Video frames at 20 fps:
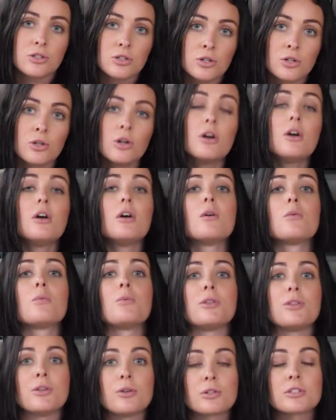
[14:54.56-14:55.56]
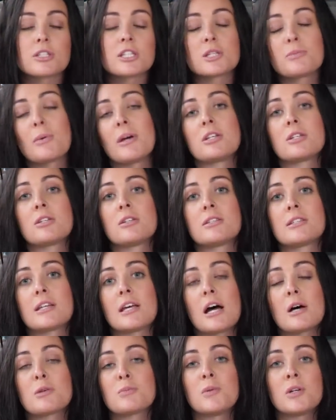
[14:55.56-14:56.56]
do with your suspension
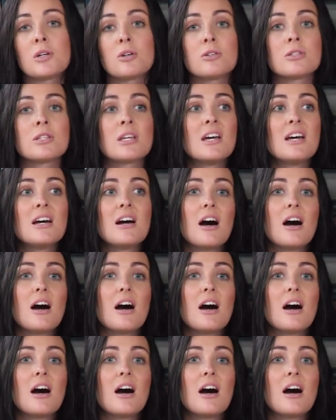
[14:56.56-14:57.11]
setup, because